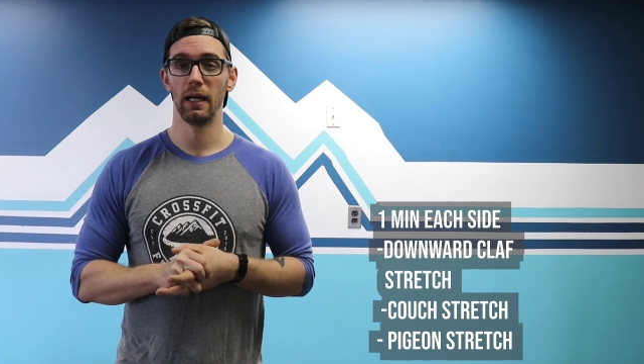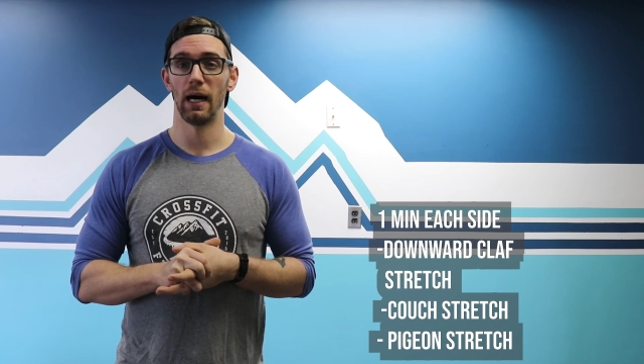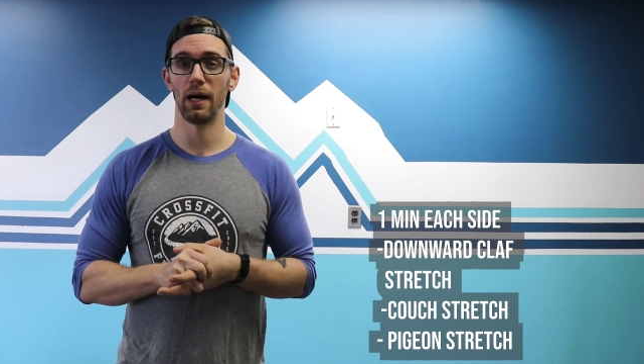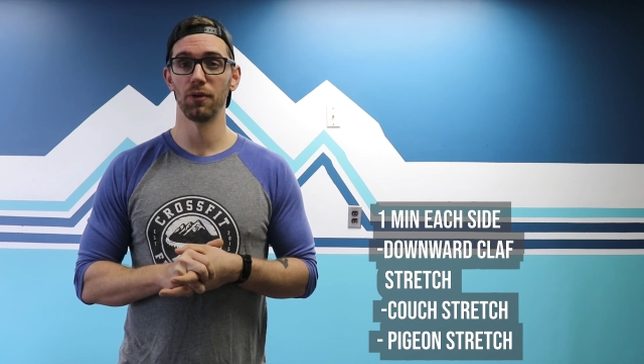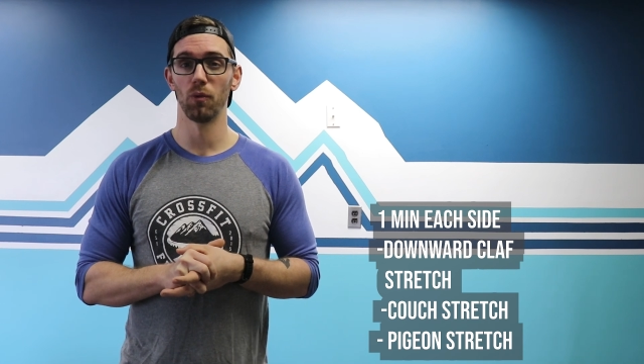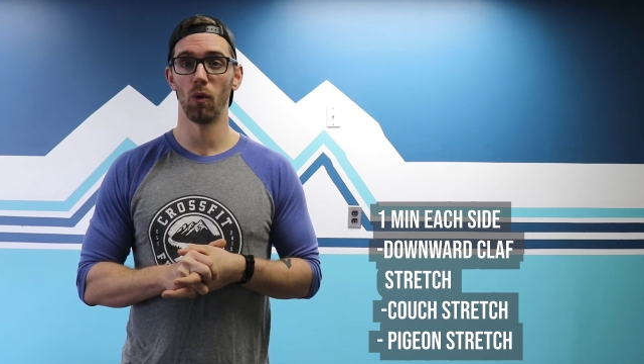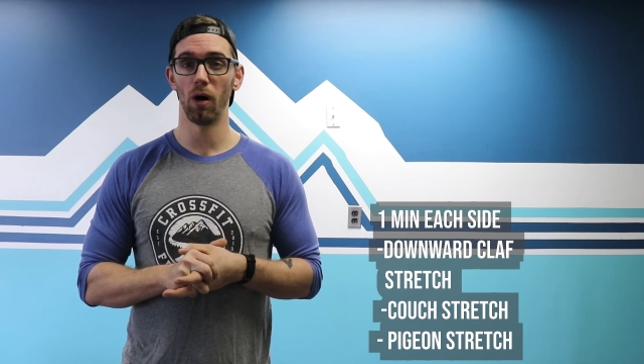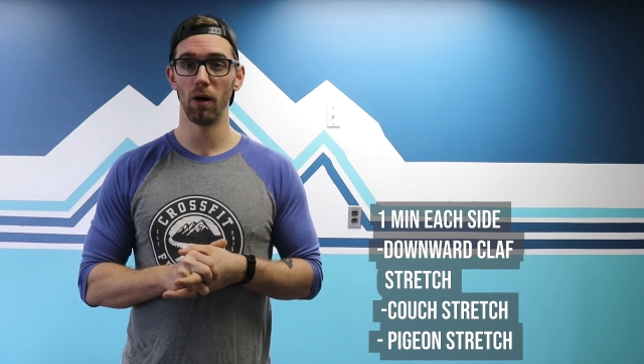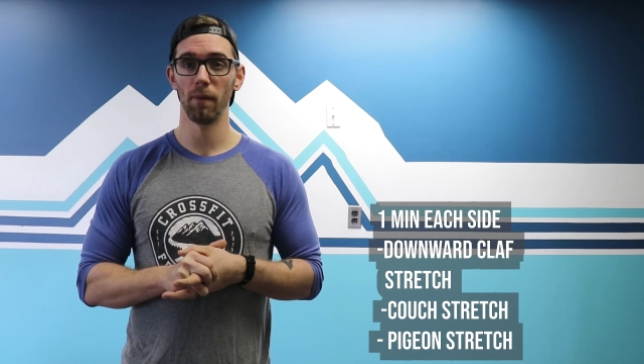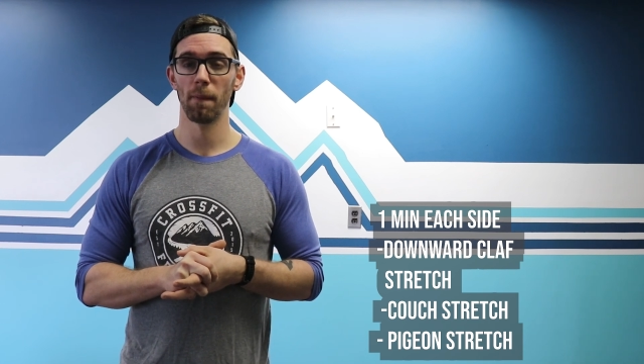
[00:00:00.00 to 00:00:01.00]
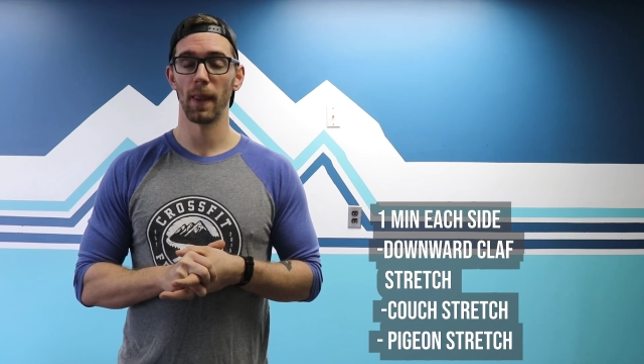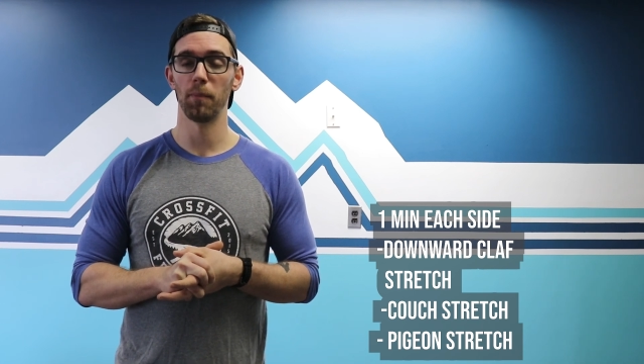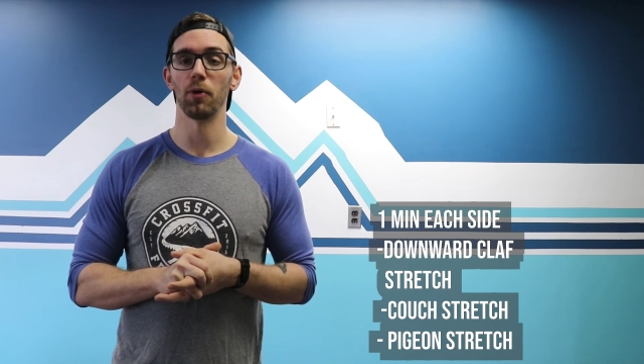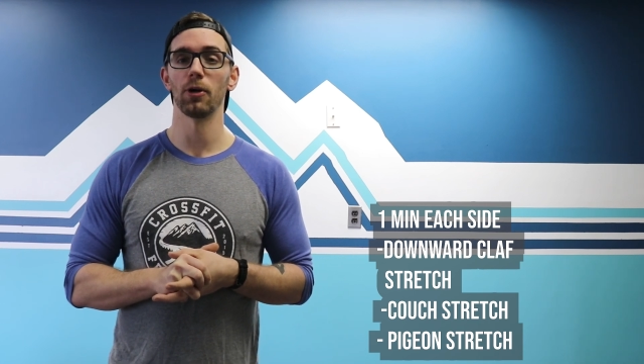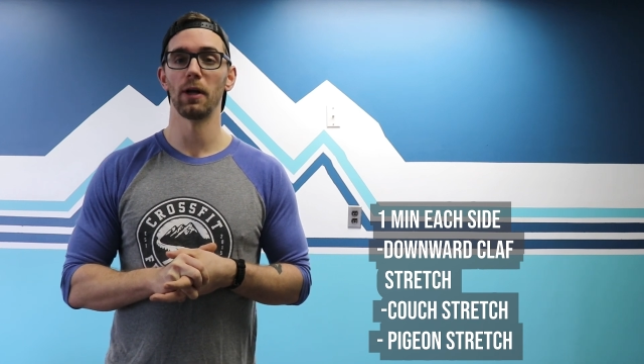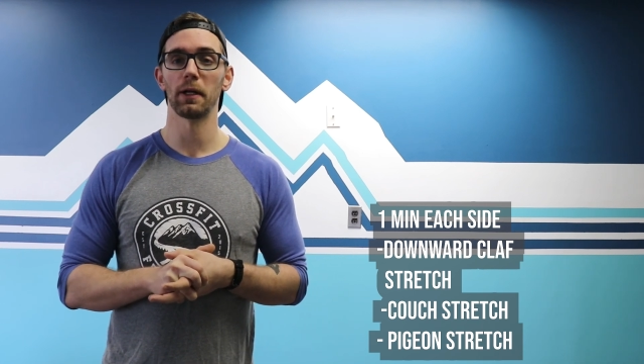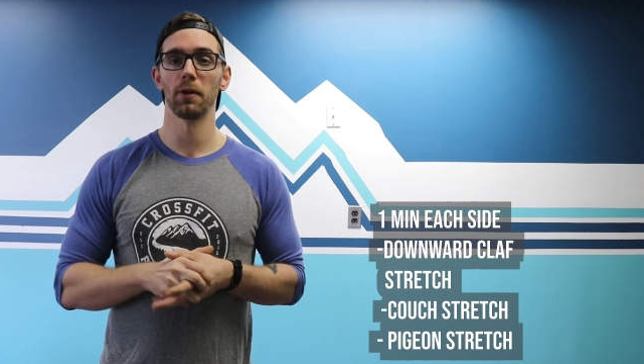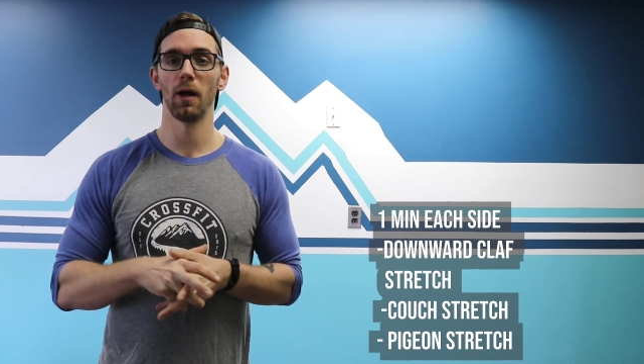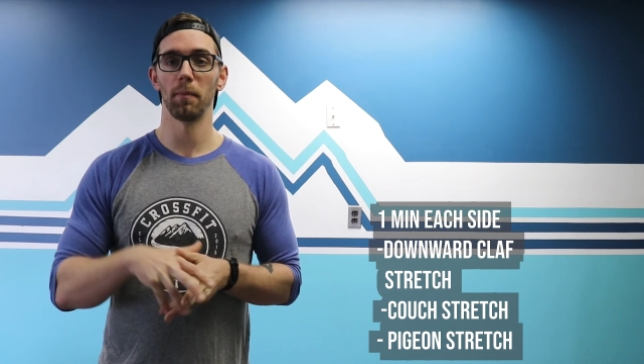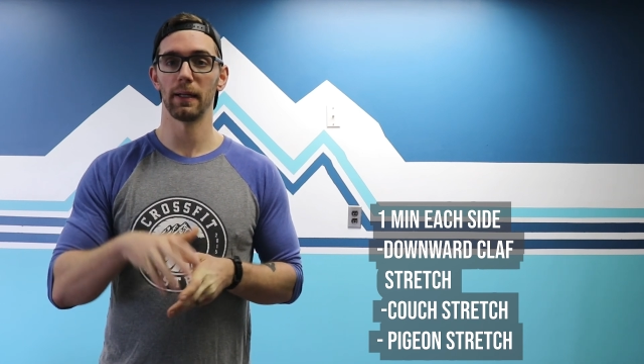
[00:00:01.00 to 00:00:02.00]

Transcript: on the wall and put your ankle up.